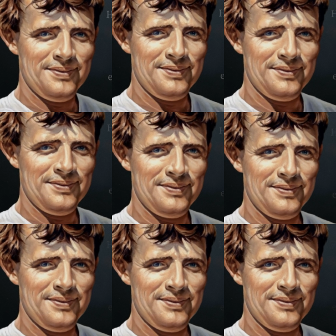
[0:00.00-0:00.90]

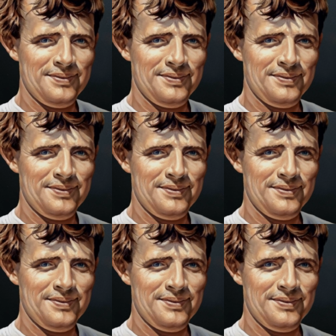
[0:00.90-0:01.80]

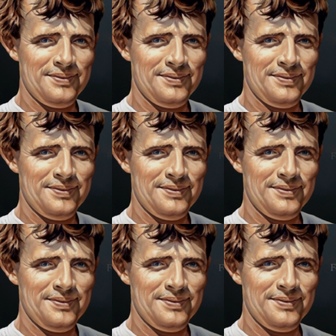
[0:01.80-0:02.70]

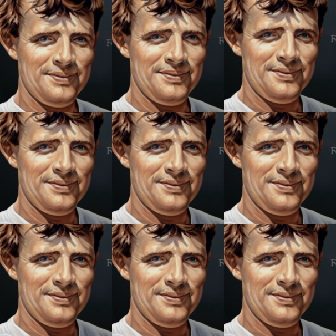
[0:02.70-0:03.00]
(silence)